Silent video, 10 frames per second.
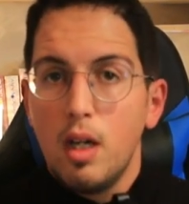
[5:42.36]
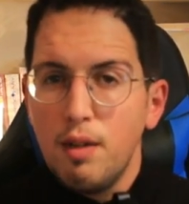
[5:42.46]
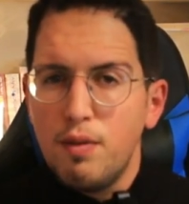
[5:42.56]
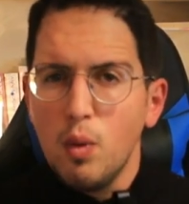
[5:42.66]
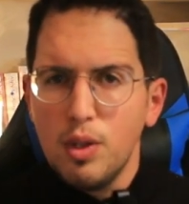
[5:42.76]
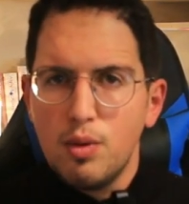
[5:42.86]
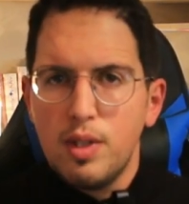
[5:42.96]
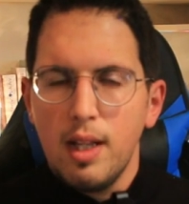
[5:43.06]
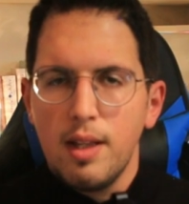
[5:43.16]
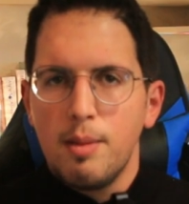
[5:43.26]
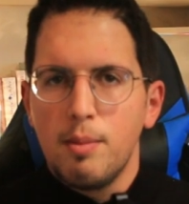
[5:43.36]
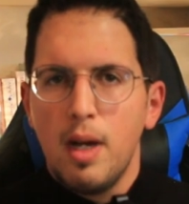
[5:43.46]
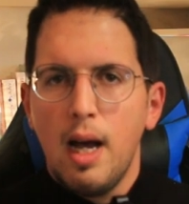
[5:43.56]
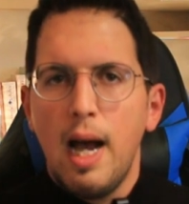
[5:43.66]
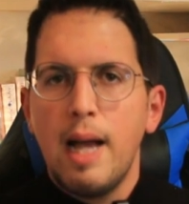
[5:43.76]
If you want to tell them
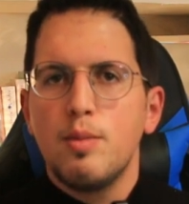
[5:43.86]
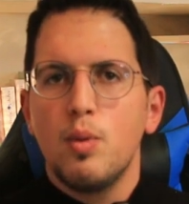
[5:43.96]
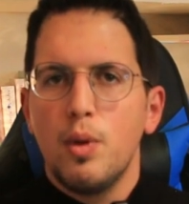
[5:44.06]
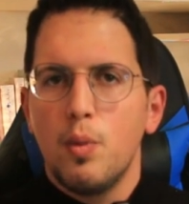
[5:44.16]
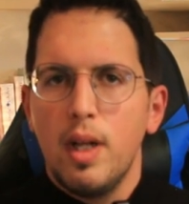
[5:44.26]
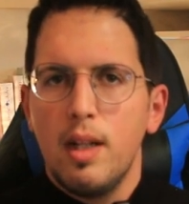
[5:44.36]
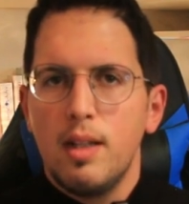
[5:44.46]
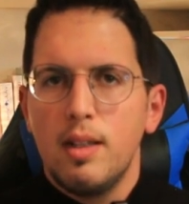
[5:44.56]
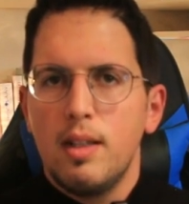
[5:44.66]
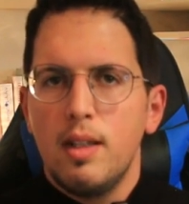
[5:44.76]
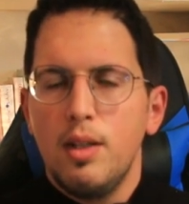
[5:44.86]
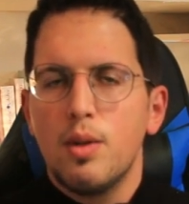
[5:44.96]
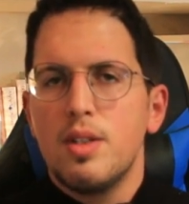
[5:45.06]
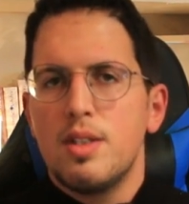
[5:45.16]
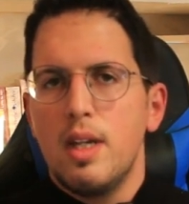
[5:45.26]
I'm doing well, you
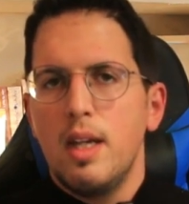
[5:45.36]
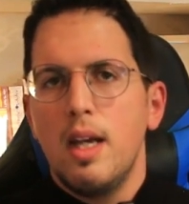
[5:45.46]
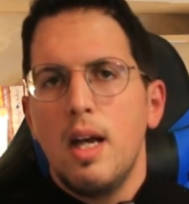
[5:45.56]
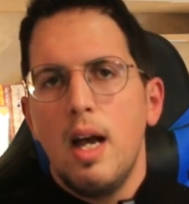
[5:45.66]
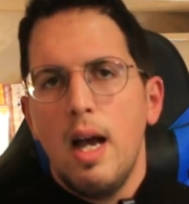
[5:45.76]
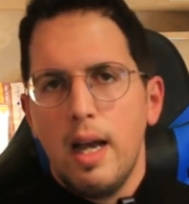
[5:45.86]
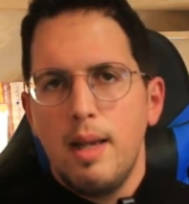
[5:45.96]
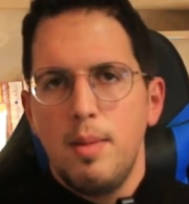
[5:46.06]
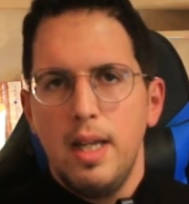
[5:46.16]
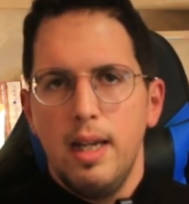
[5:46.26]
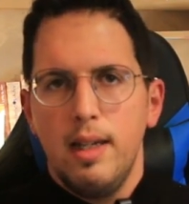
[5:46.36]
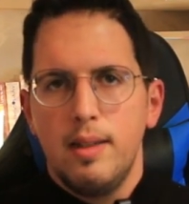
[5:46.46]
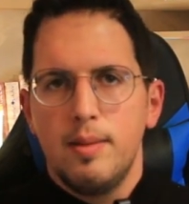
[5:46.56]
can say akaymli.